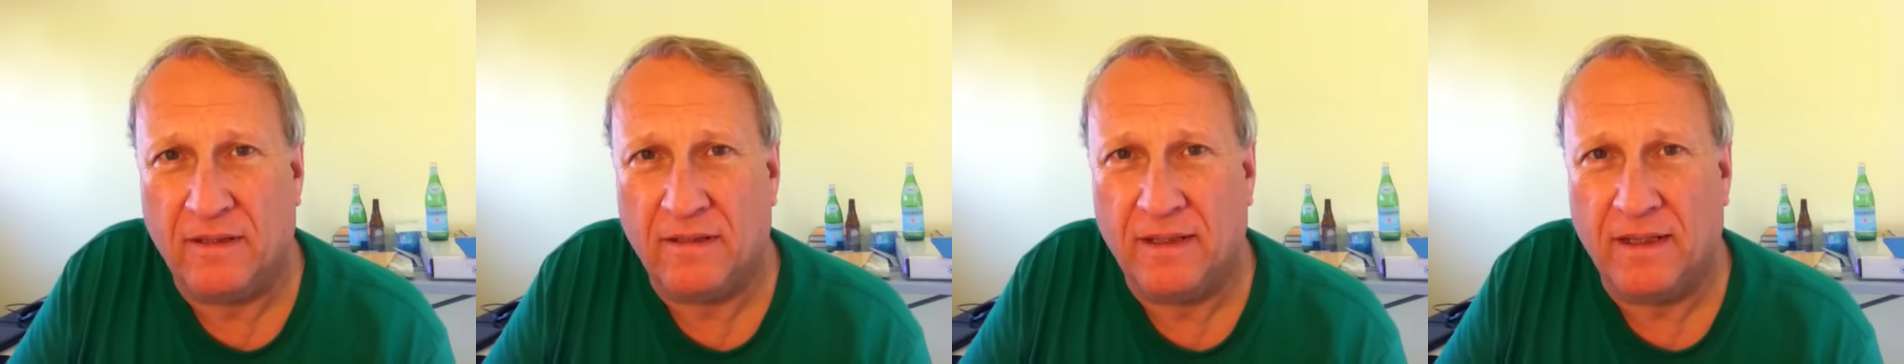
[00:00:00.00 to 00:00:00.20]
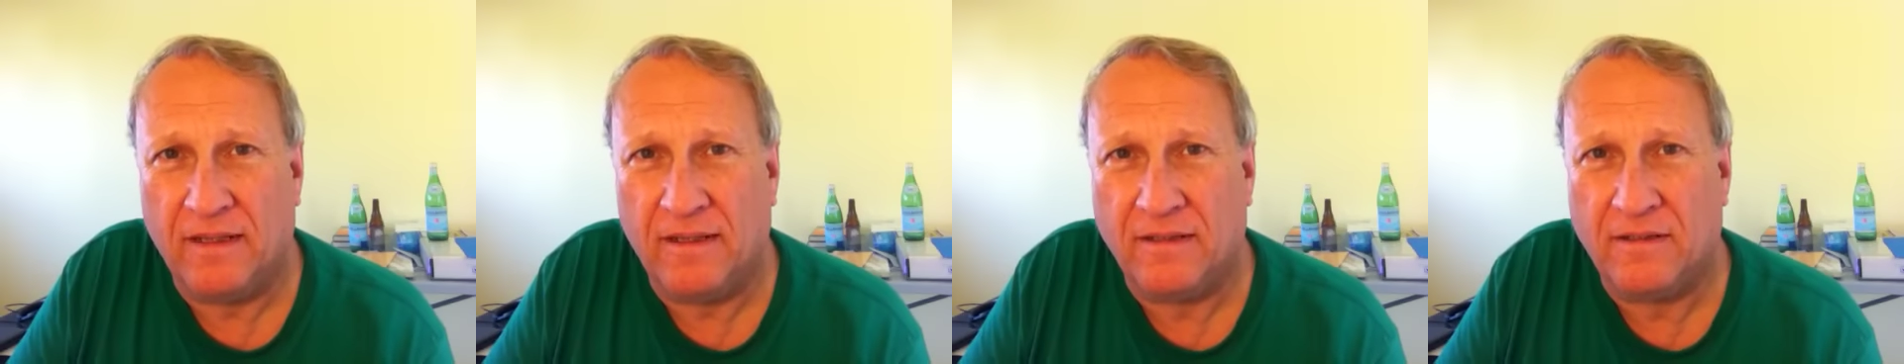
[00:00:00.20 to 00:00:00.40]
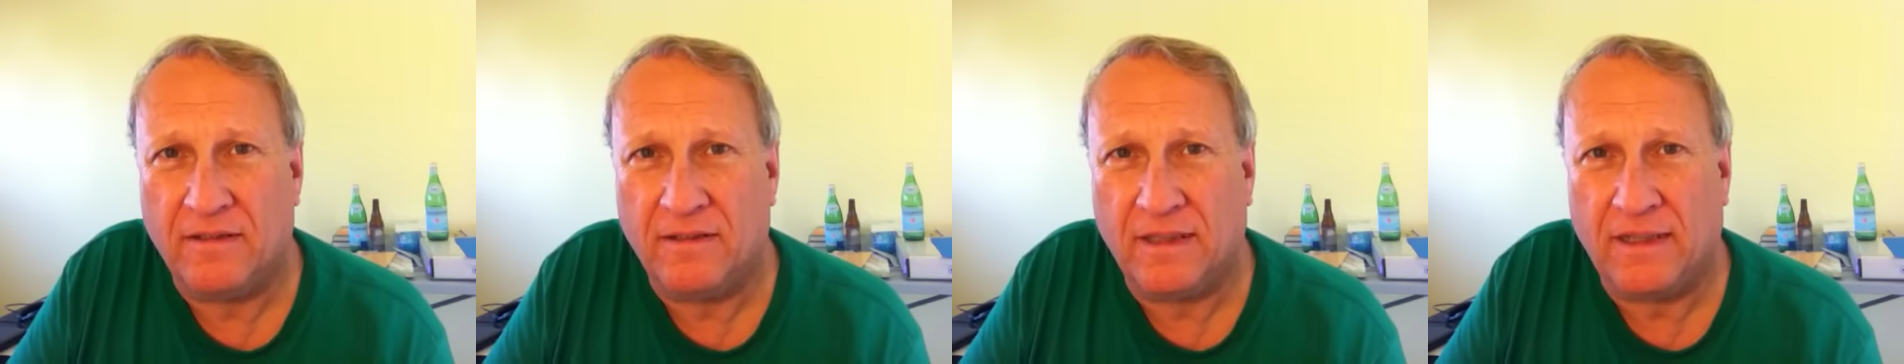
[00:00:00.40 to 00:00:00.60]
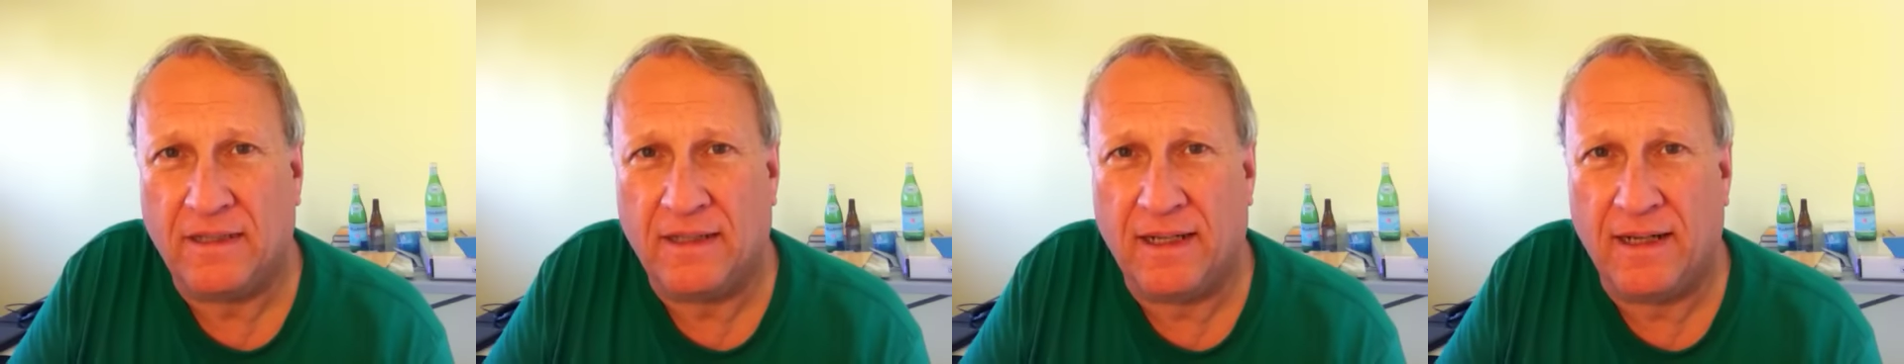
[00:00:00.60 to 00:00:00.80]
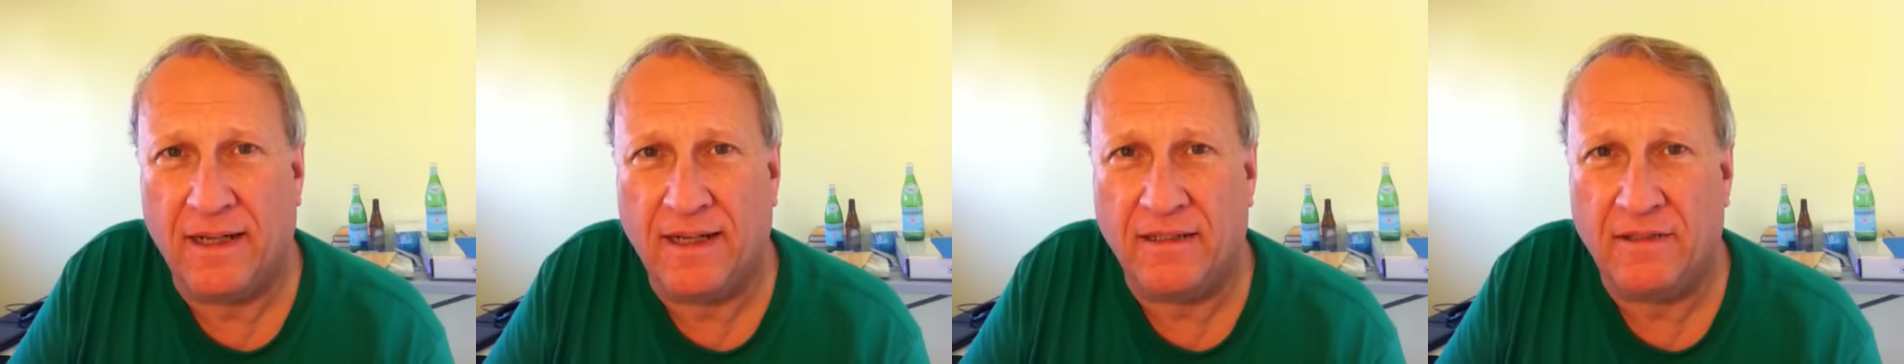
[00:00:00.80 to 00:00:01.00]
that is the
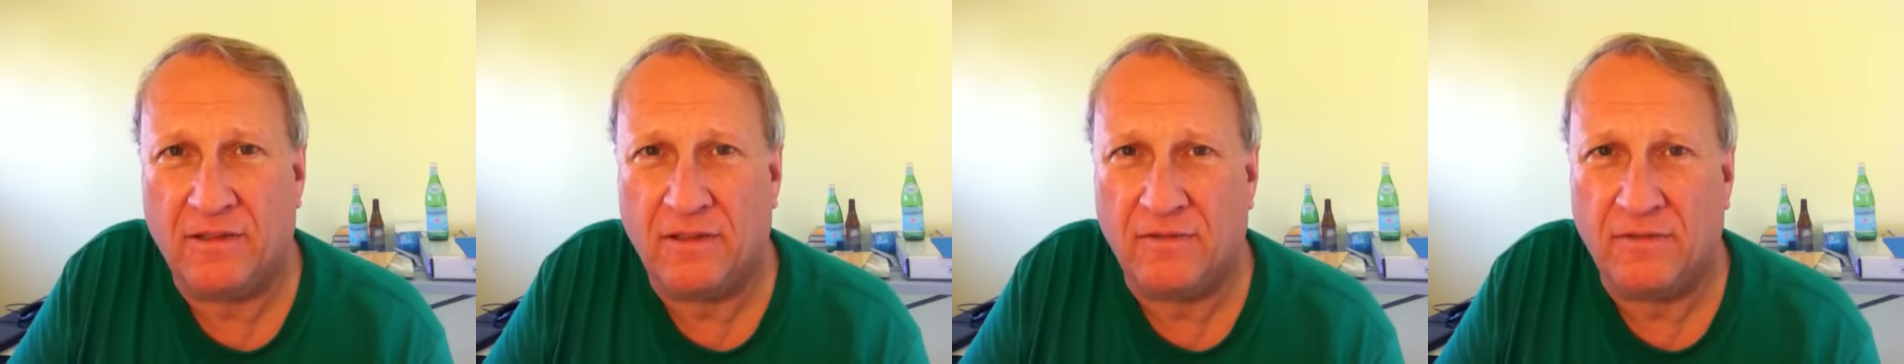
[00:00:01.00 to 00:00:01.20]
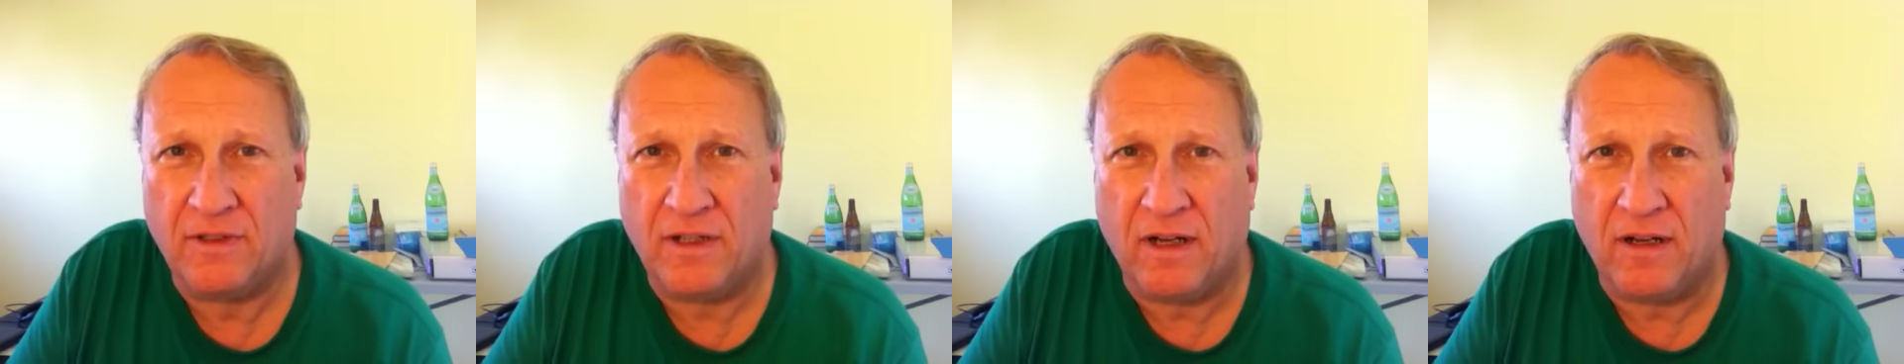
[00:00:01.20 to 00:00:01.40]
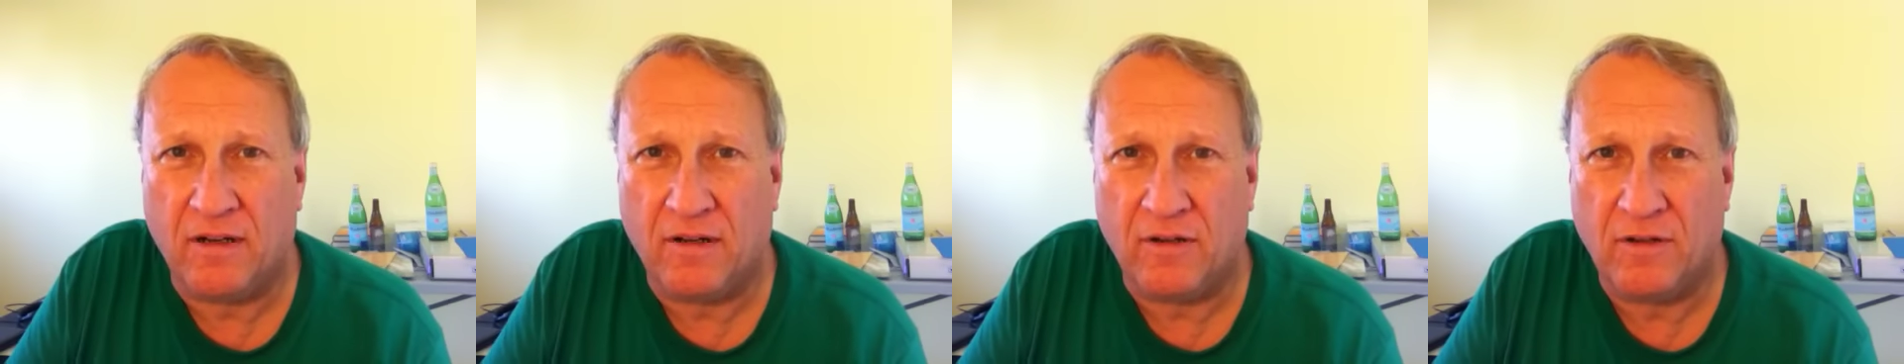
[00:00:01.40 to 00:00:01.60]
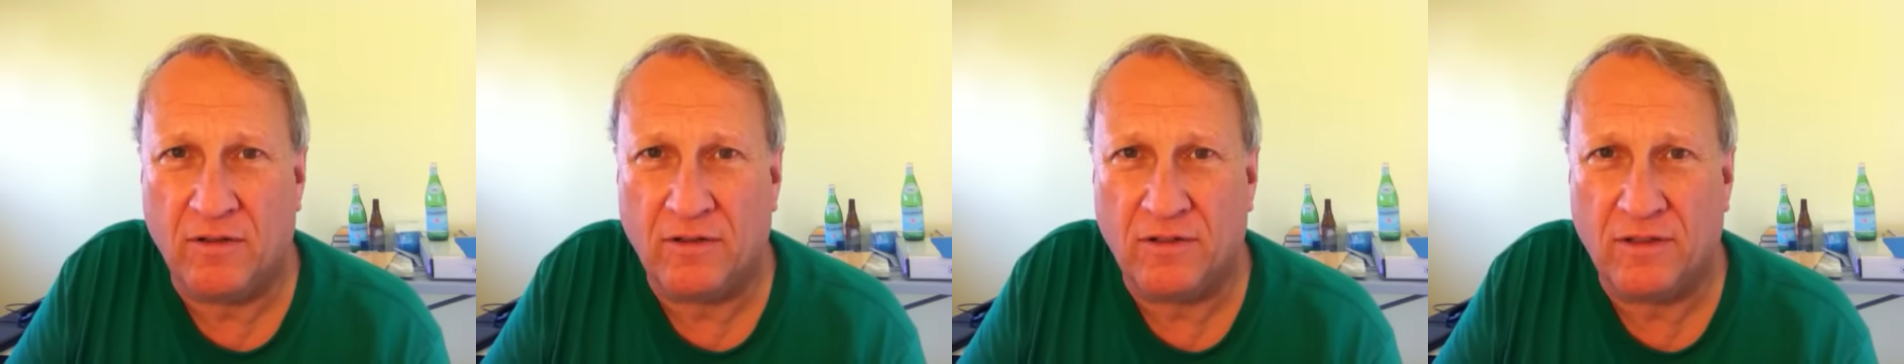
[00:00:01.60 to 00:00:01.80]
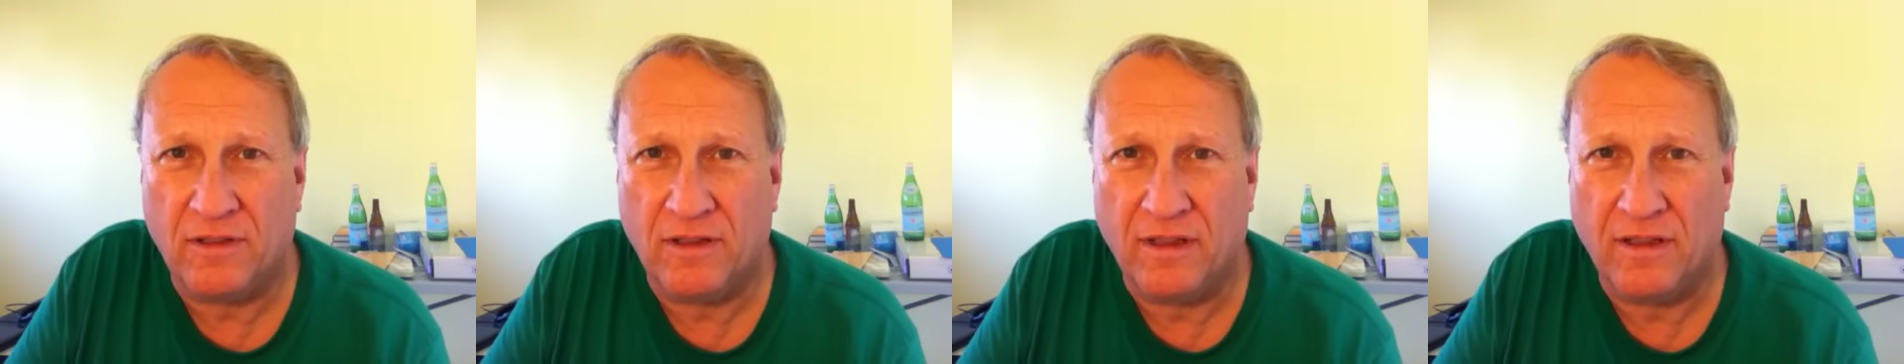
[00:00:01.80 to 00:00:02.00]
kinds of
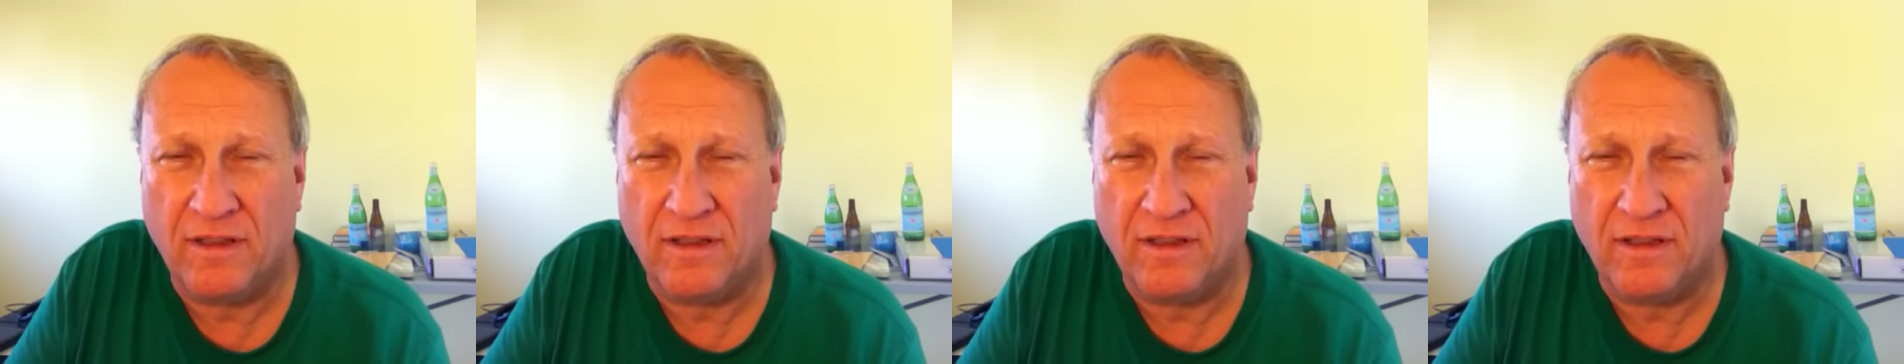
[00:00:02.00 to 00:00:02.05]
colors